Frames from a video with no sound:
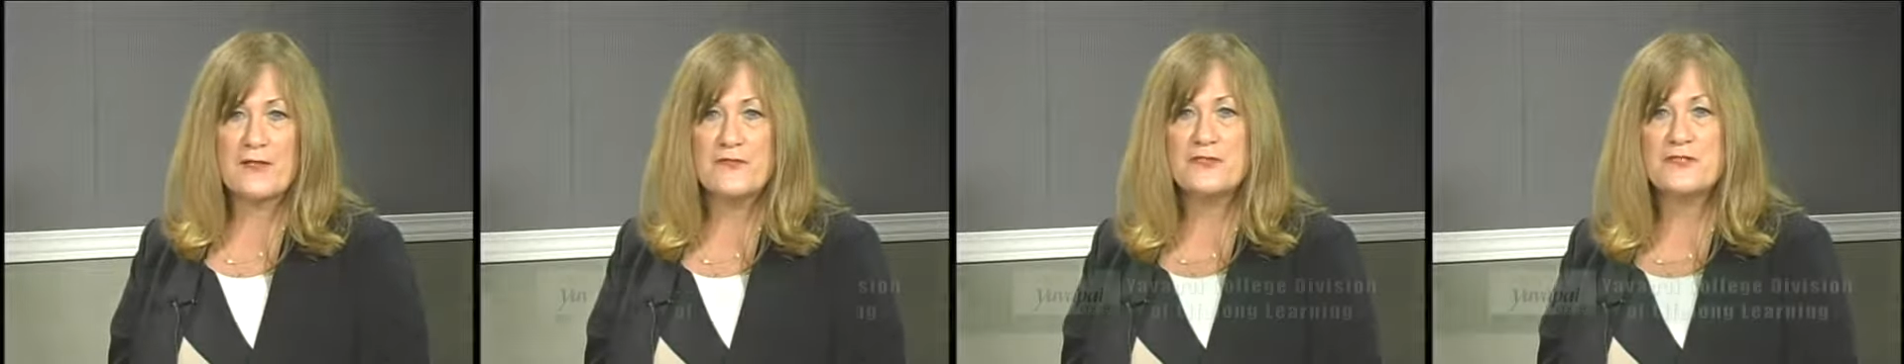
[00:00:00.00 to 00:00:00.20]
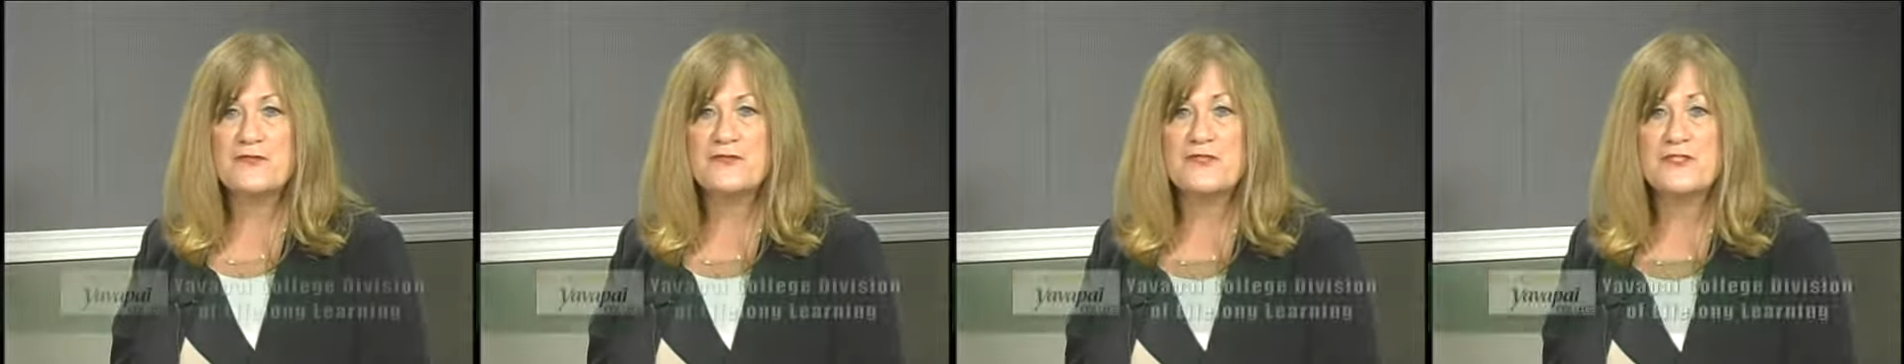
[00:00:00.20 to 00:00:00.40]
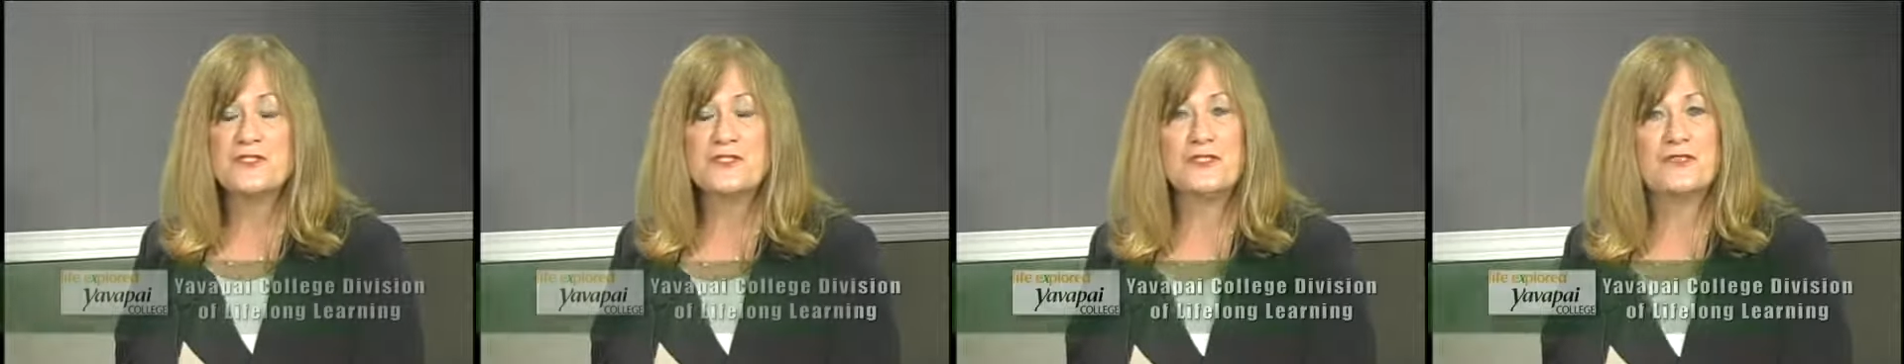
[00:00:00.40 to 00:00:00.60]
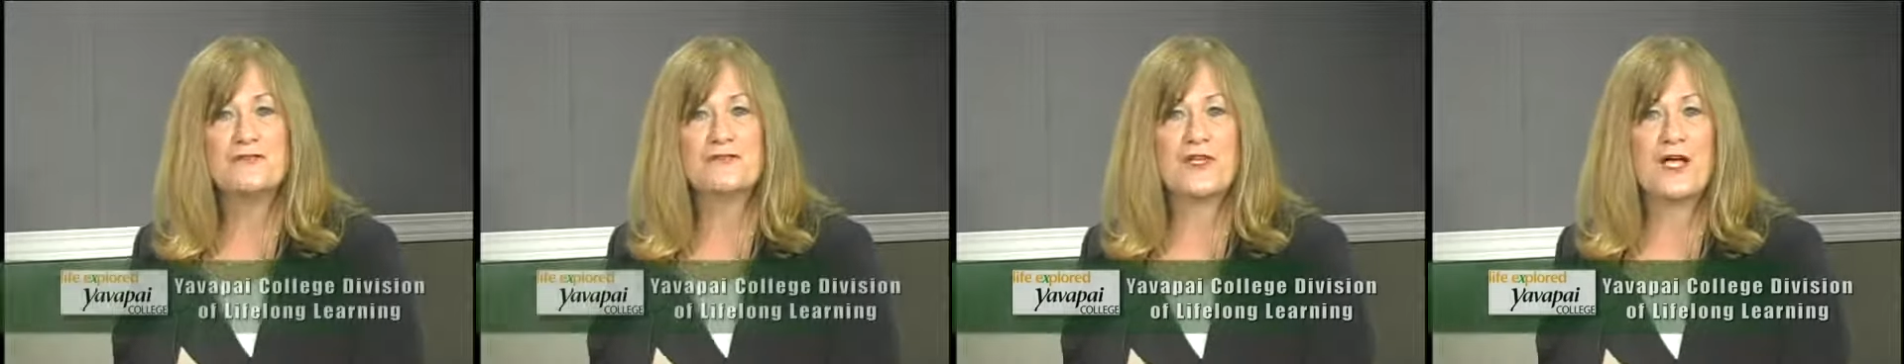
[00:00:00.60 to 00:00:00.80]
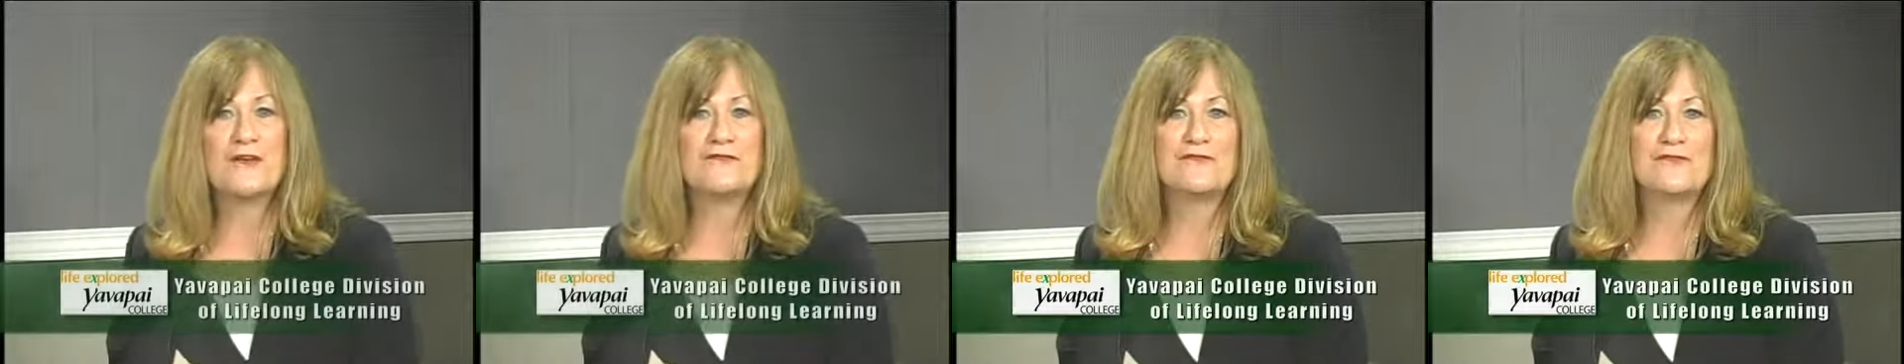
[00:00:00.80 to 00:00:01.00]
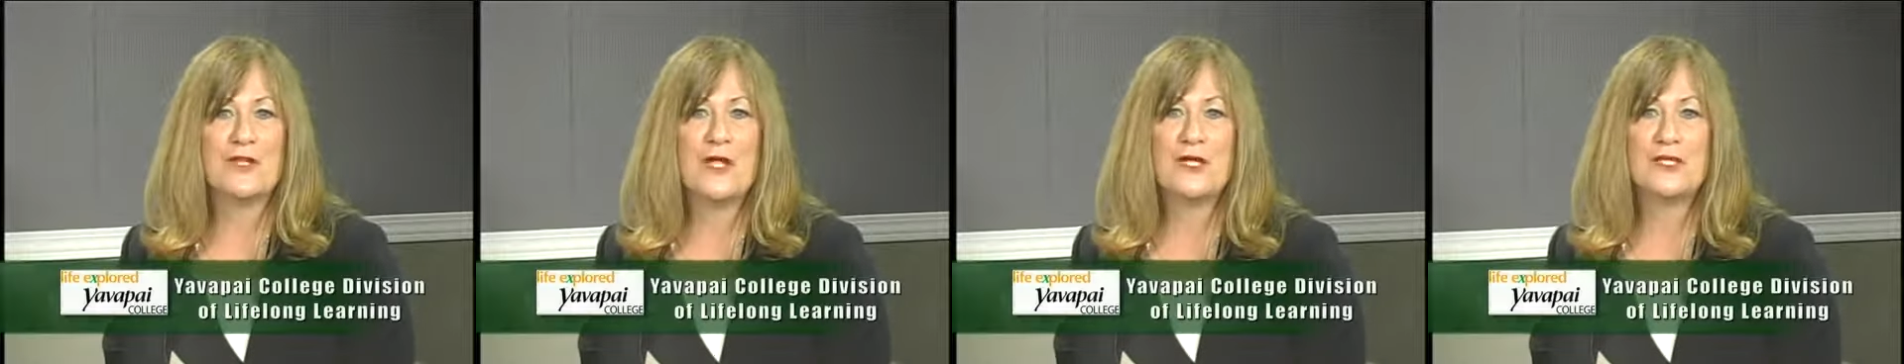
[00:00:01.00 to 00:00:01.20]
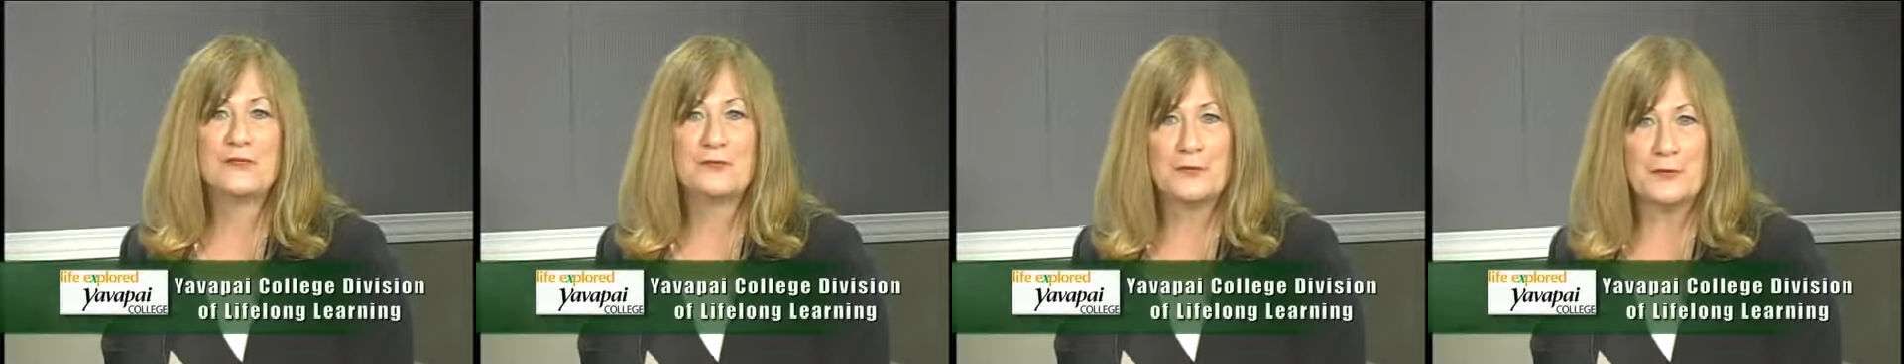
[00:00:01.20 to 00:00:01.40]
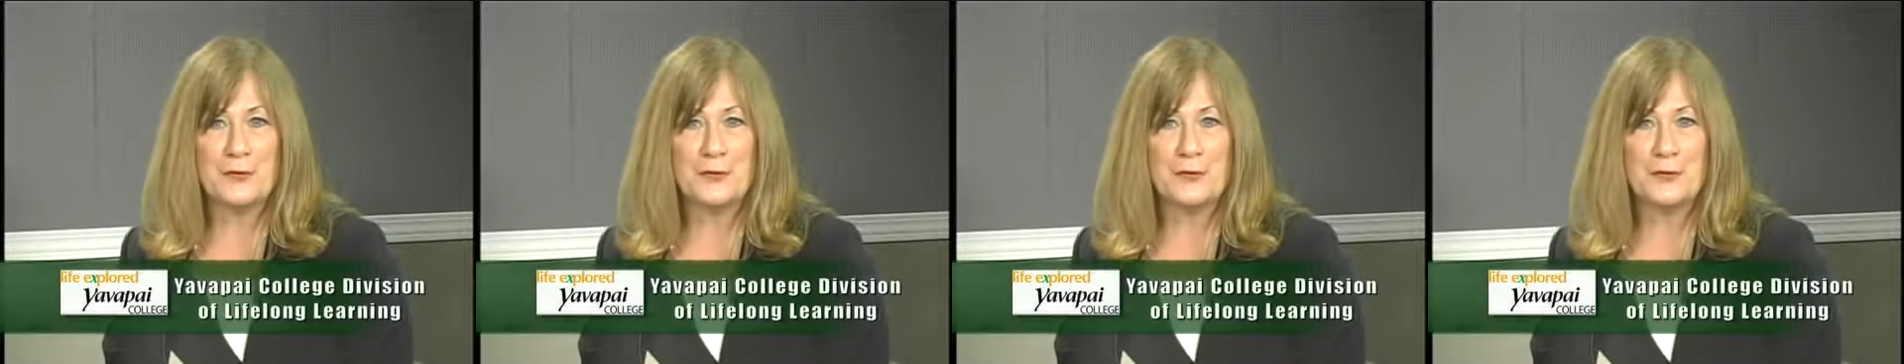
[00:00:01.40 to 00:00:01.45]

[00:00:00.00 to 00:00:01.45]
and the Division of Lifelong